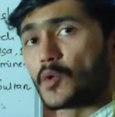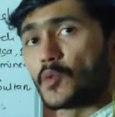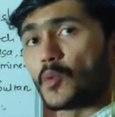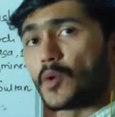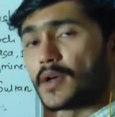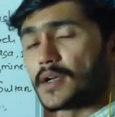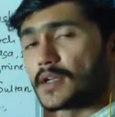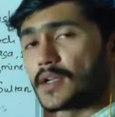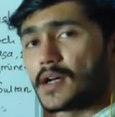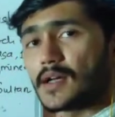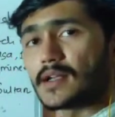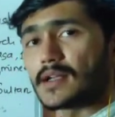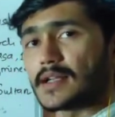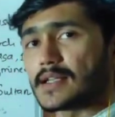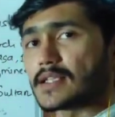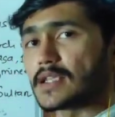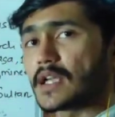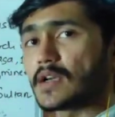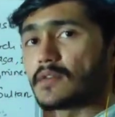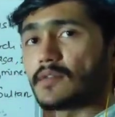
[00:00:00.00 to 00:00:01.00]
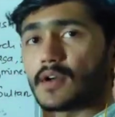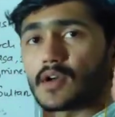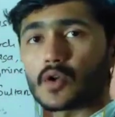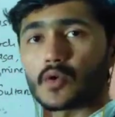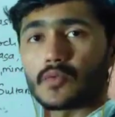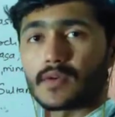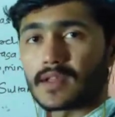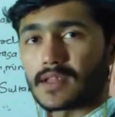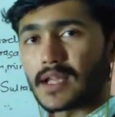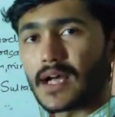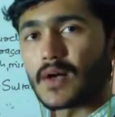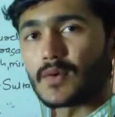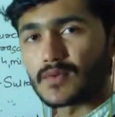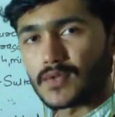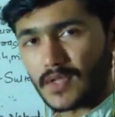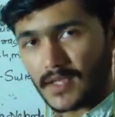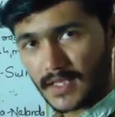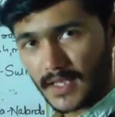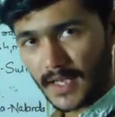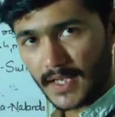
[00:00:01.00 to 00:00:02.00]
1 ton is equal to
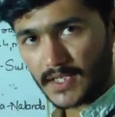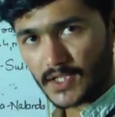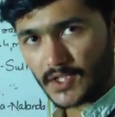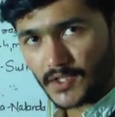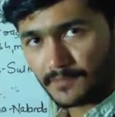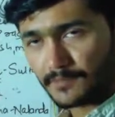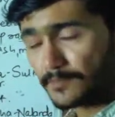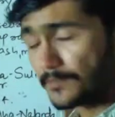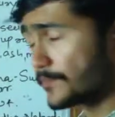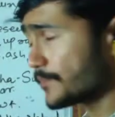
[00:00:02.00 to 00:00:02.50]
1000 kg.